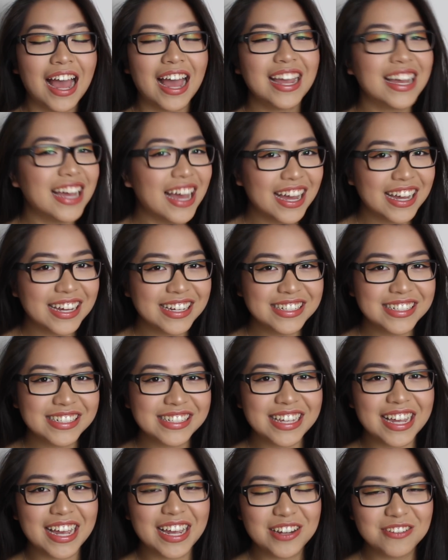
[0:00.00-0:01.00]
Hi
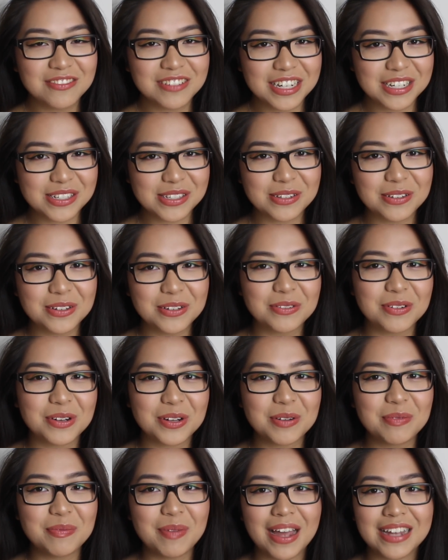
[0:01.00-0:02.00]
guys, I'm Dazale and
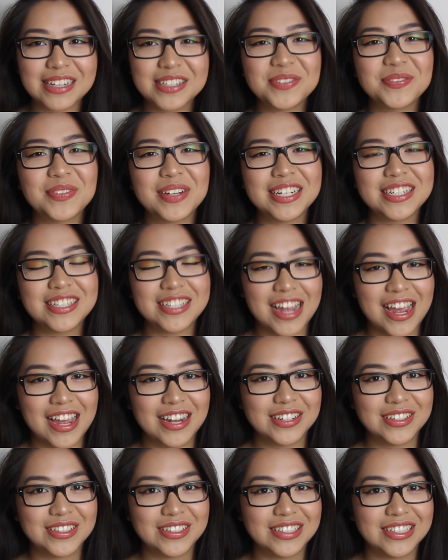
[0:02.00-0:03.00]
welcome back to my
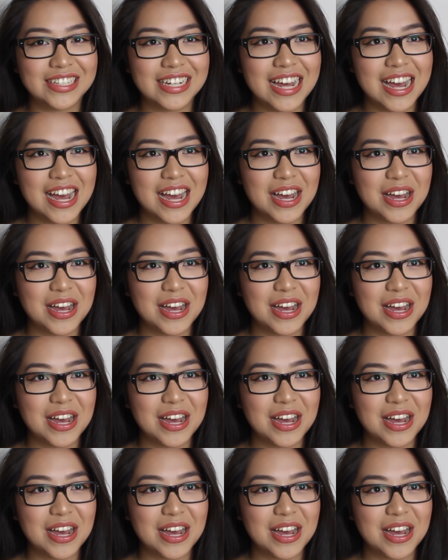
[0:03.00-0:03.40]
channel.